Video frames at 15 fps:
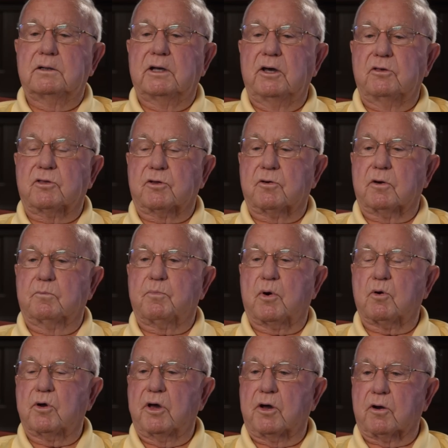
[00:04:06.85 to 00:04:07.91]
teacher
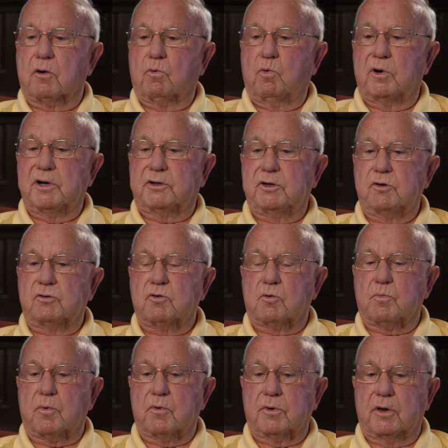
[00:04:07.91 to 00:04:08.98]
per year, one teacher
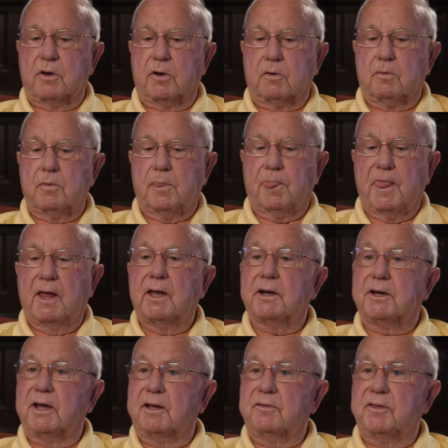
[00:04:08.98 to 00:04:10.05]
per year,
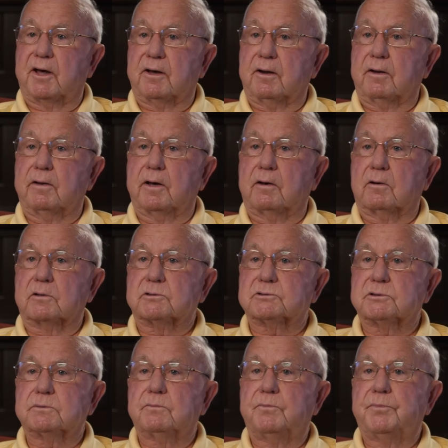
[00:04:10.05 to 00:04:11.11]

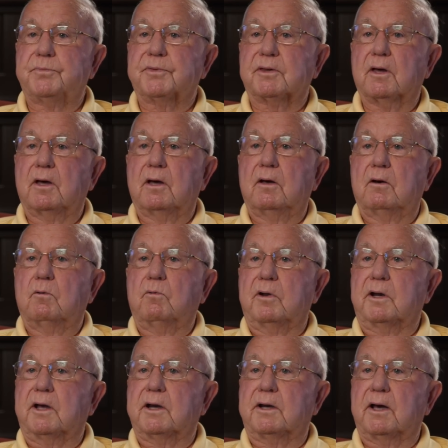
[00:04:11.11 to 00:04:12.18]
$10,000.
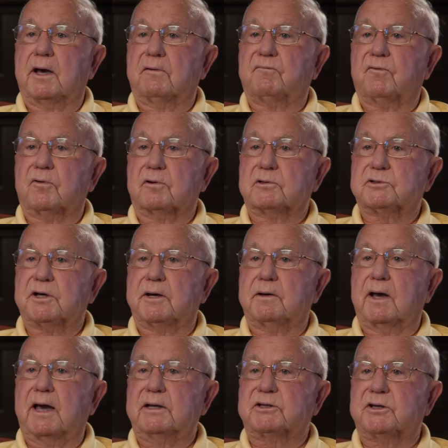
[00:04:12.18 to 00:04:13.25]
We did that for
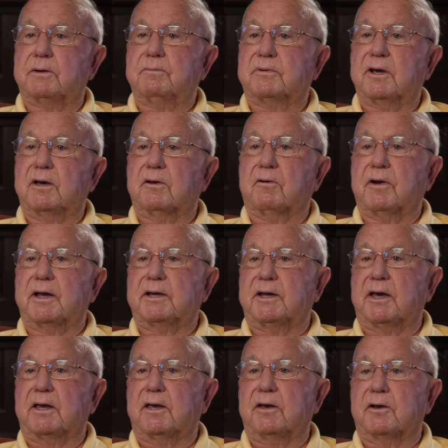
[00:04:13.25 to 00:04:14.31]
17 or
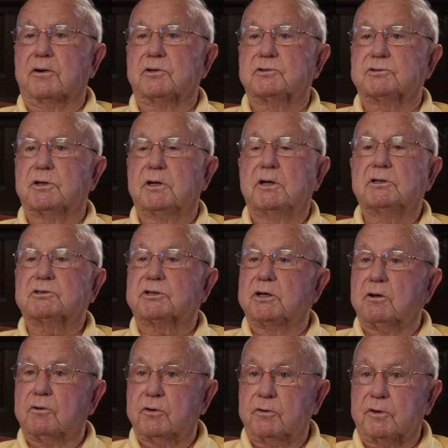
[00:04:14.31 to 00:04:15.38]
18 years.
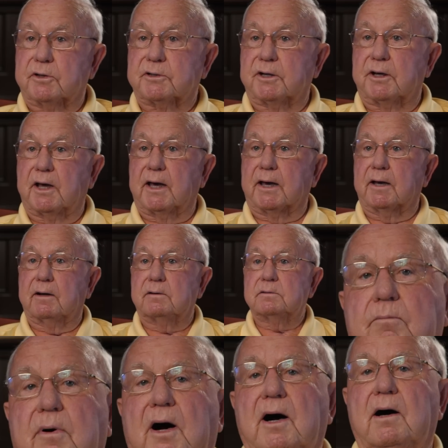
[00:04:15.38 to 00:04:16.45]
Still do it today.
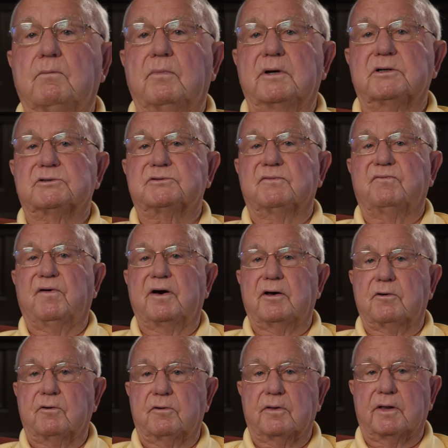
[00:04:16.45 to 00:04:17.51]
Bob is the
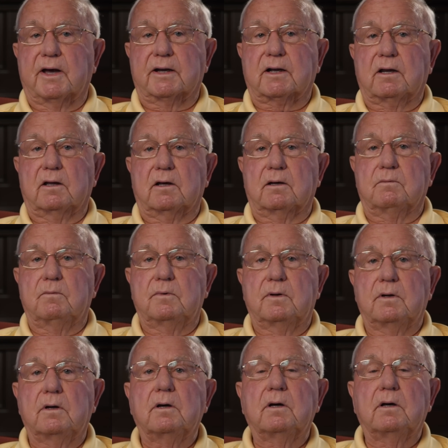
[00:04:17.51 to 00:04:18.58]
founder of that club,
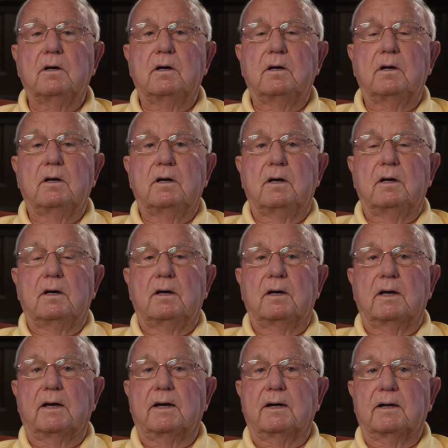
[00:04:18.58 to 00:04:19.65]

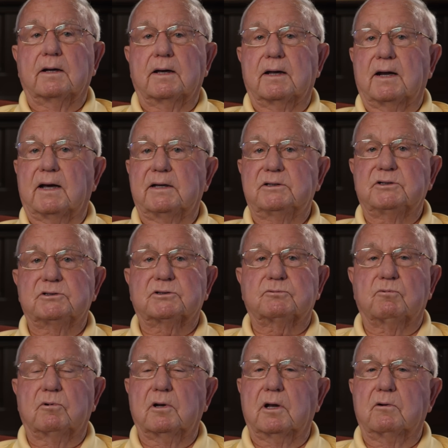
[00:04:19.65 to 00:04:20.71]
and I just
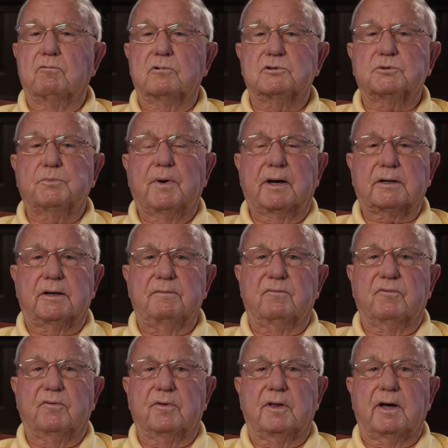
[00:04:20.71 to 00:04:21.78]
really respect
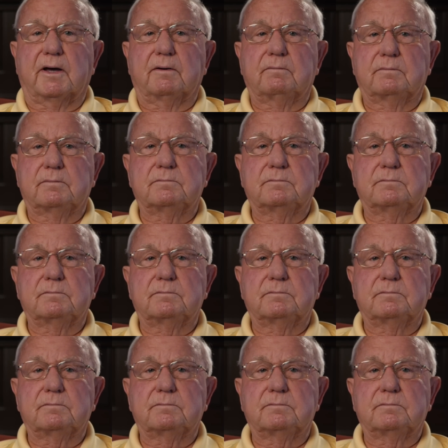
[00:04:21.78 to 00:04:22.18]
him for that.